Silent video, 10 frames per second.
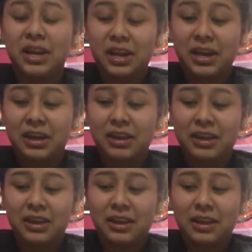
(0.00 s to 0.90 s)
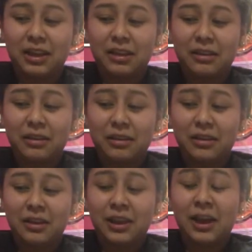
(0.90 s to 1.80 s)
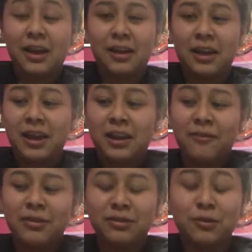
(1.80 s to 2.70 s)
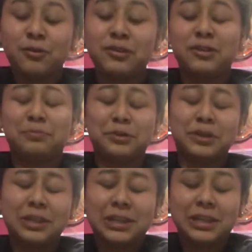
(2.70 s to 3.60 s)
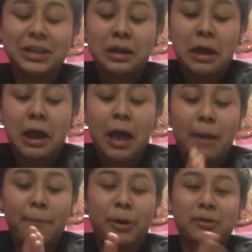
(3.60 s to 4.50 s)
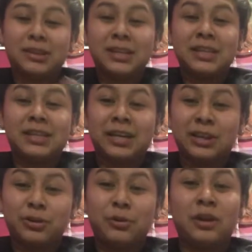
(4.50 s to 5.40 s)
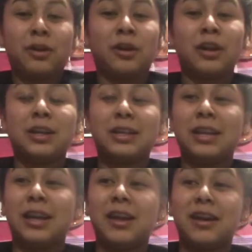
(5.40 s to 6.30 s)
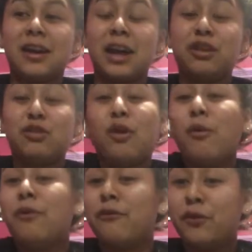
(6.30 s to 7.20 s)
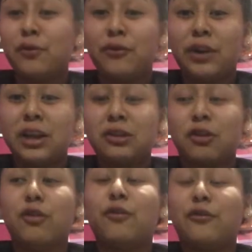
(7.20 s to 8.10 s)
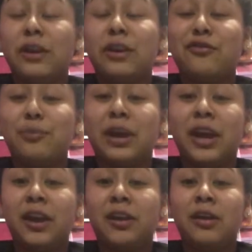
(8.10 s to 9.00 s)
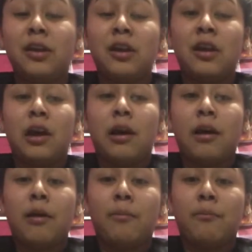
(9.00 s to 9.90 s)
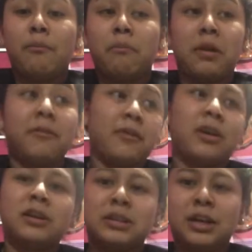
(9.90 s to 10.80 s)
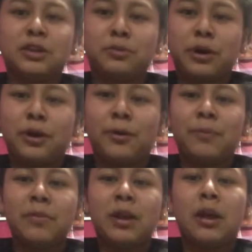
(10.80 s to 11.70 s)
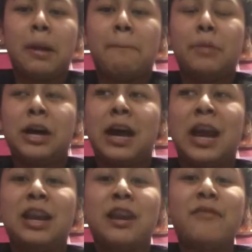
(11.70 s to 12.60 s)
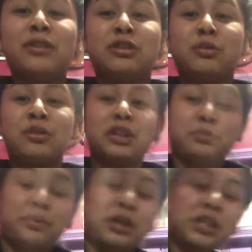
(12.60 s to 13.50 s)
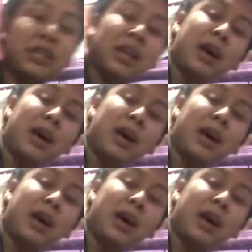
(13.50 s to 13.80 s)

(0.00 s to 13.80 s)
Uh, yeah, I never told this person about this tattoo at all because like I told a few friends, a close friend of mine, um, my fiance as well, but I never told this person